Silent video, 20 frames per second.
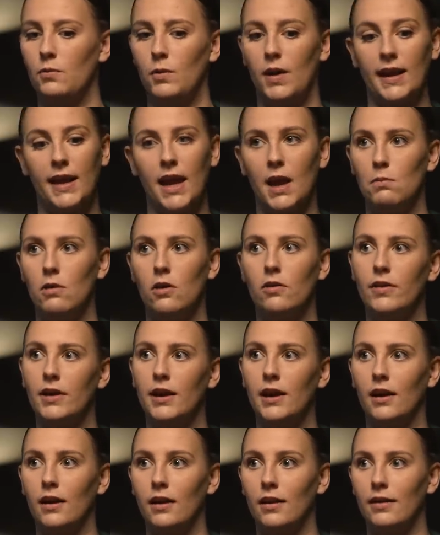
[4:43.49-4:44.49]
And when I came over
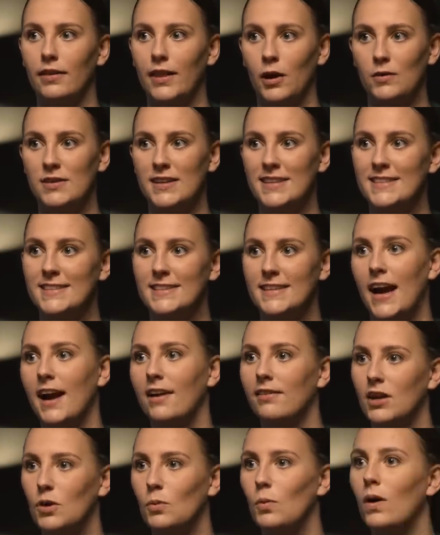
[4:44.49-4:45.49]
here, that was
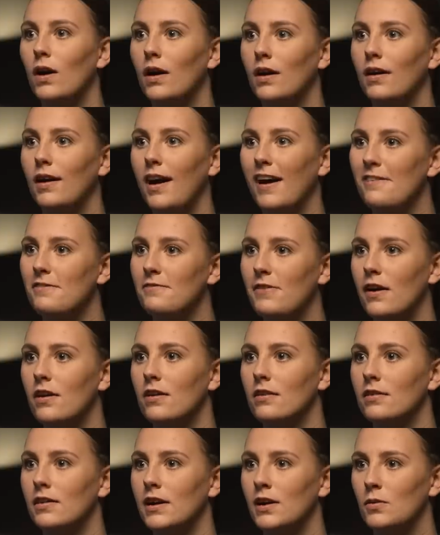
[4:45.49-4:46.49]
exactly what I
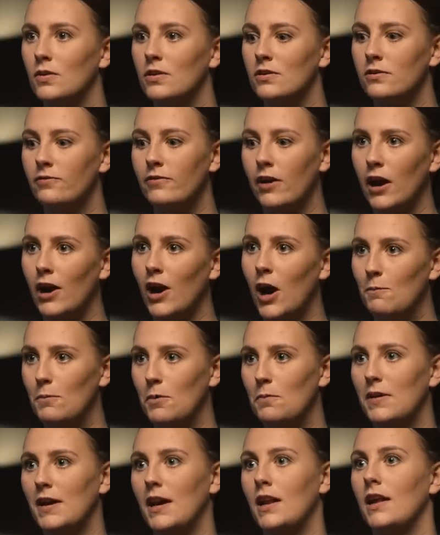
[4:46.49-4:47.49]
felt. It was very
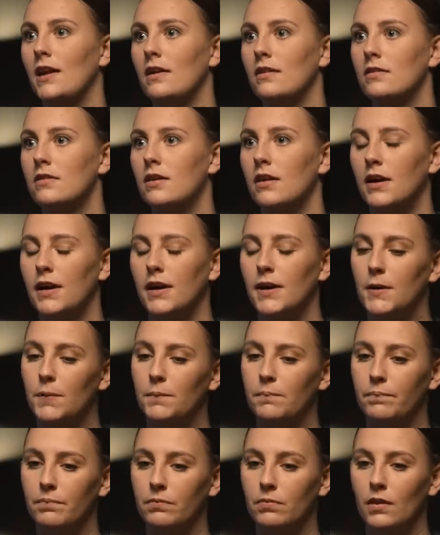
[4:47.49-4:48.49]
humble beginnings.
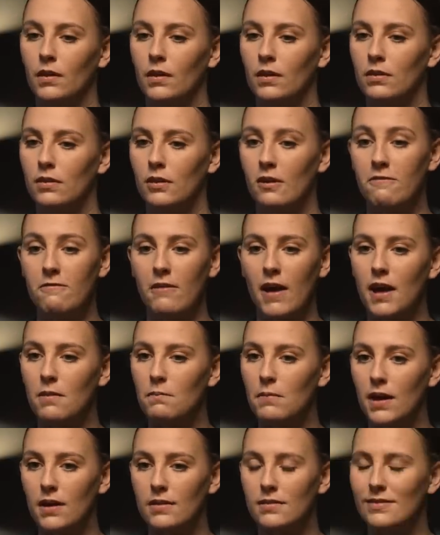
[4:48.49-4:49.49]
Um, the
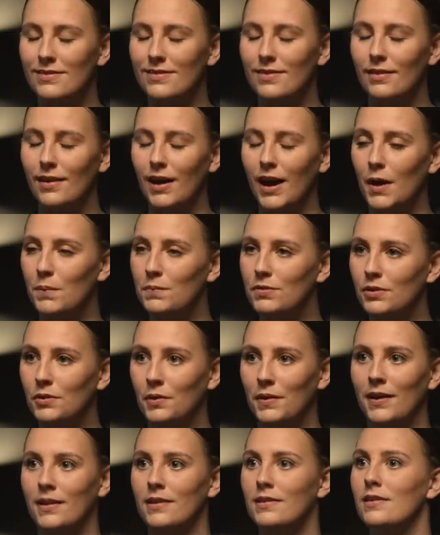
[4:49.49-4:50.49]
fan base is
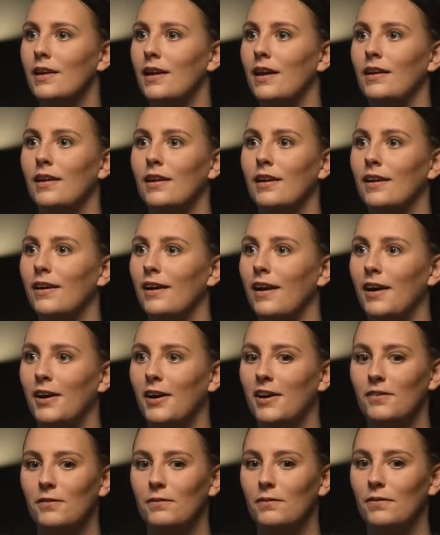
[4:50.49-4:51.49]
absolutely insane here.
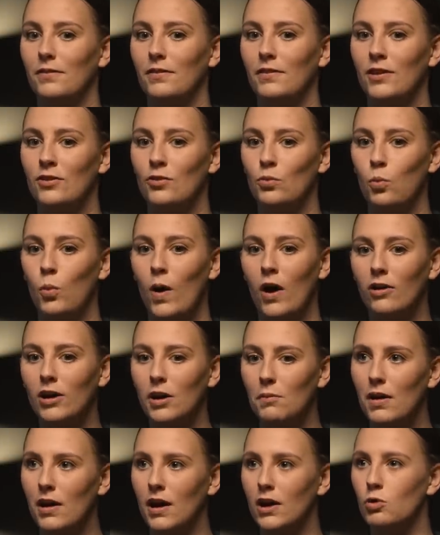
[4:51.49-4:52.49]
Um, it's
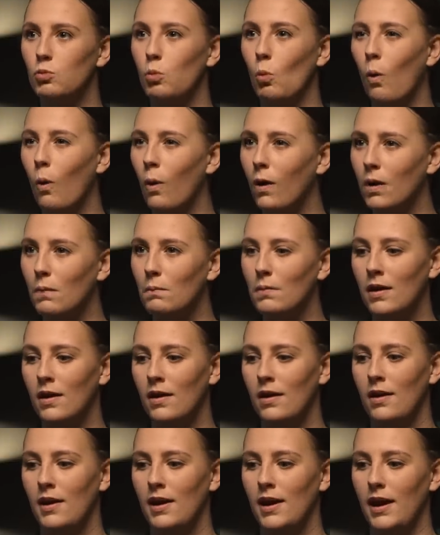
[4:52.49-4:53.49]
welcoming, it's warm.
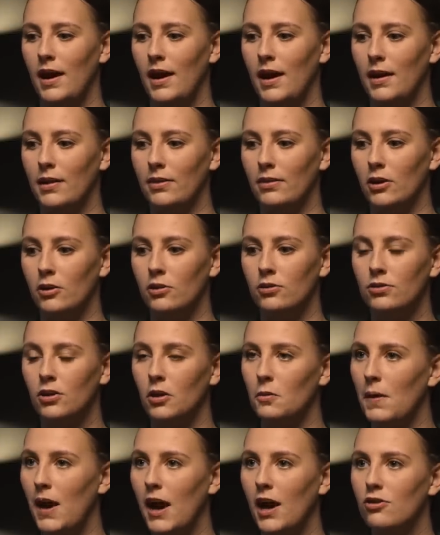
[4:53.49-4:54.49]
and they're
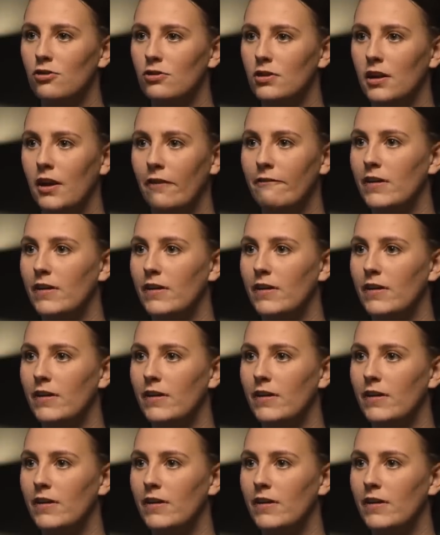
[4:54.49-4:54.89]
so passionate.